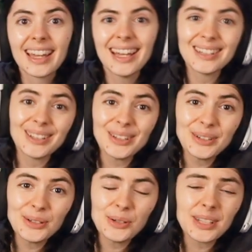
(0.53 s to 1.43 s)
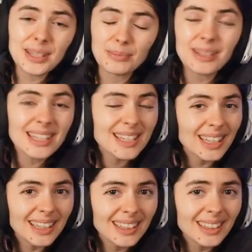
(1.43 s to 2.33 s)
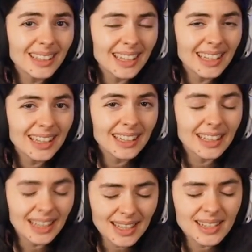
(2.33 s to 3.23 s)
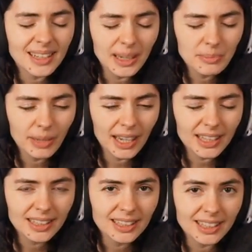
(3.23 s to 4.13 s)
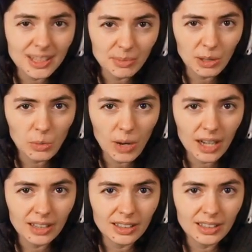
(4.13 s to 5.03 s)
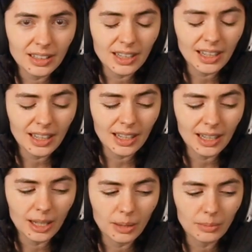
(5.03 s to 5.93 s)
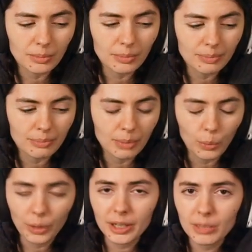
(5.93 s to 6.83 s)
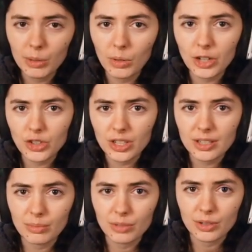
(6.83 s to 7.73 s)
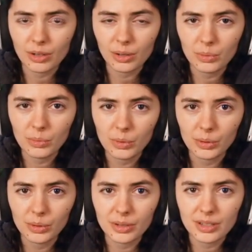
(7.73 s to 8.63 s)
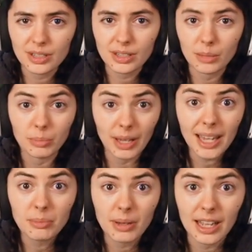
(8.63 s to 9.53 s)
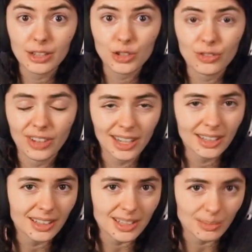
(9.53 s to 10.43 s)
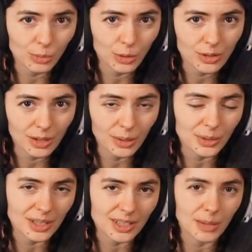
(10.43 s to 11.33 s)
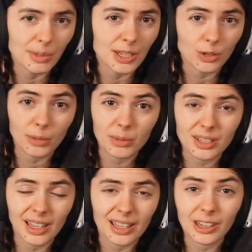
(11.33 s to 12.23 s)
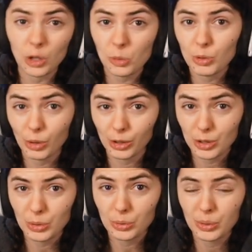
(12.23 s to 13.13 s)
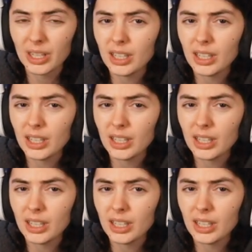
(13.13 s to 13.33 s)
Hello, it's me, Xelle, and yes, I'm back. It's been a while, um, but we're going to be watching some Star Wars The Bad Batch. Finally, some more Star Wars is coming, so I'm excited. I hope you are too.